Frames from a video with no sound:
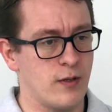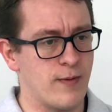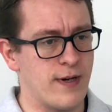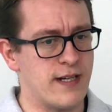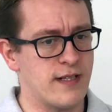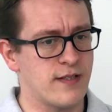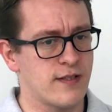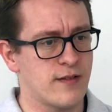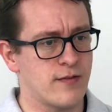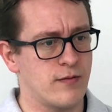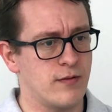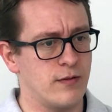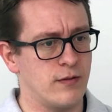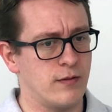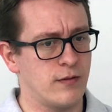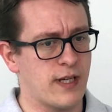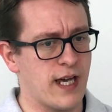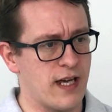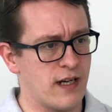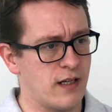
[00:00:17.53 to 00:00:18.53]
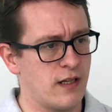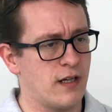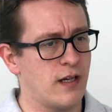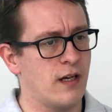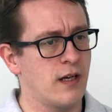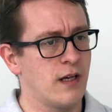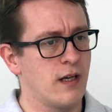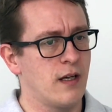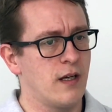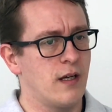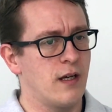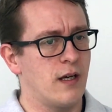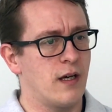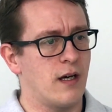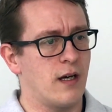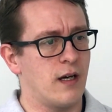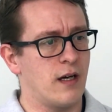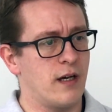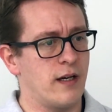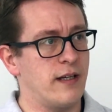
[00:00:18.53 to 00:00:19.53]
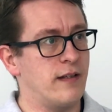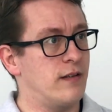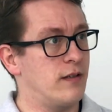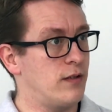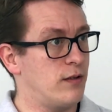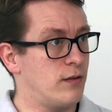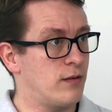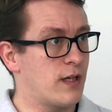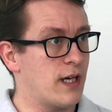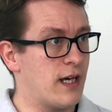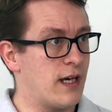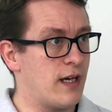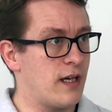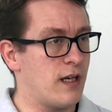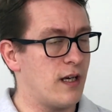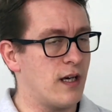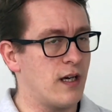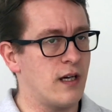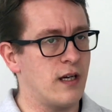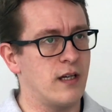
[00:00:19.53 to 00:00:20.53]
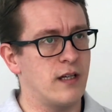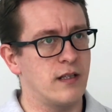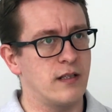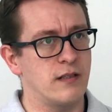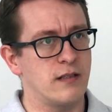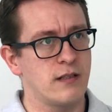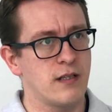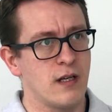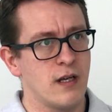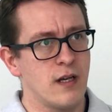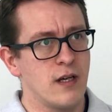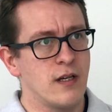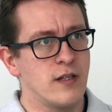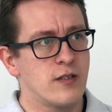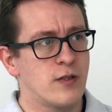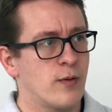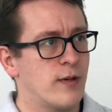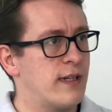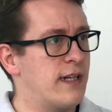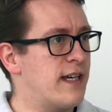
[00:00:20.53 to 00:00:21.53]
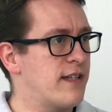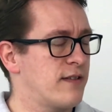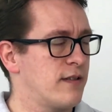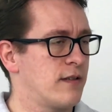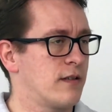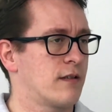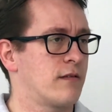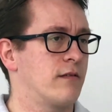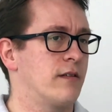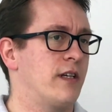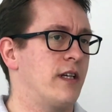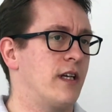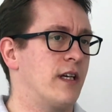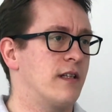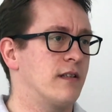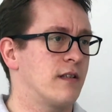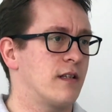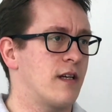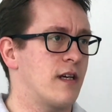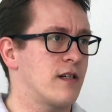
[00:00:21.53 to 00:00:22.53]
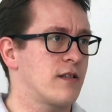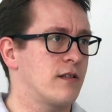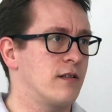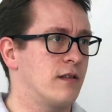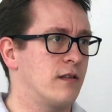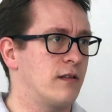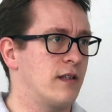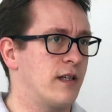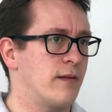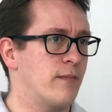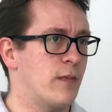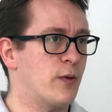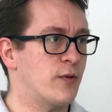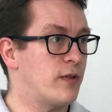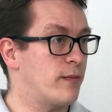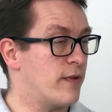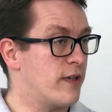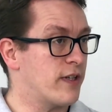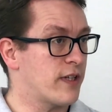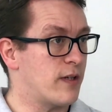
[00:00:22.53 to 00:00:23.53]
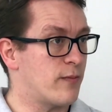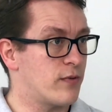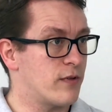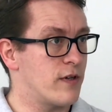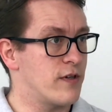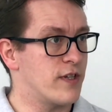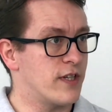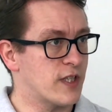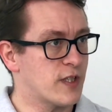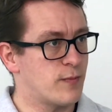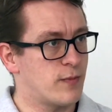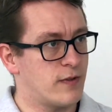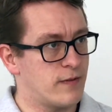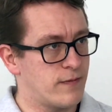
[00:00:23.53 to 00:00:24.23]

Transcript: the US, through Canada, in the UK, and to a lesser degree international and multi-market projects,